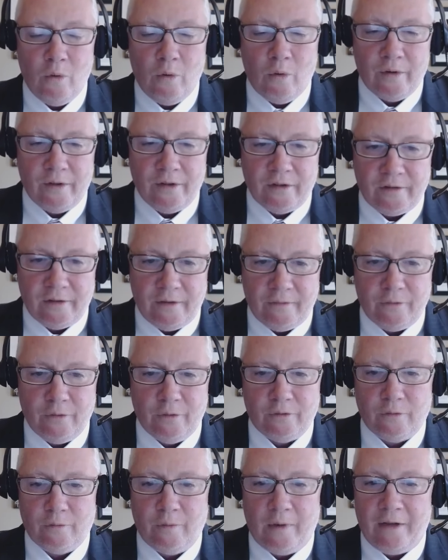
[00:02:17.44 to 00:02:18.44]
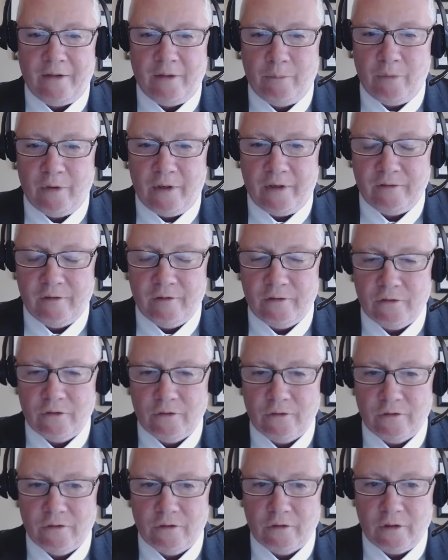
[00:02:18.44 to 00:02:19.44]
or in the lymph nodes around the breast in
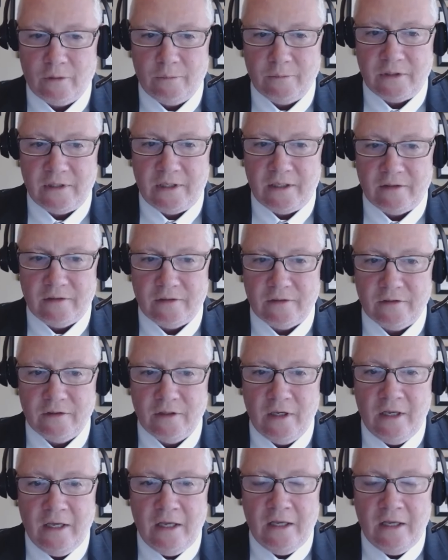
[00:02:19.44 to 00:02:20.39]
certain circumstances.